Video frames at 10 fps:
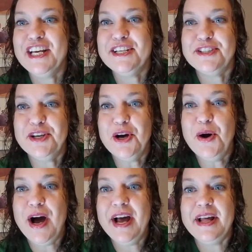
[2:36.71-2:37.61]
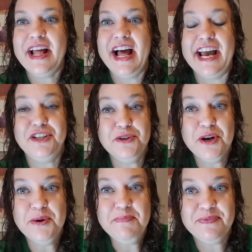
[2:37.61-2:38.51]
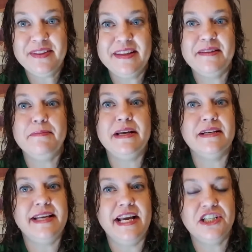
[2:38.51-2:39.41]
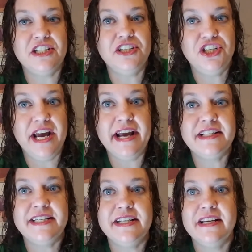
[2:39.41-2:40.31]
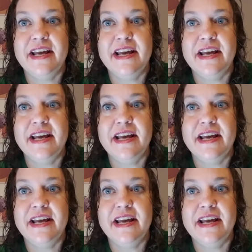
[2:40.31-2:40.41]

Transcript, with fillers: So I do know, because I actually checked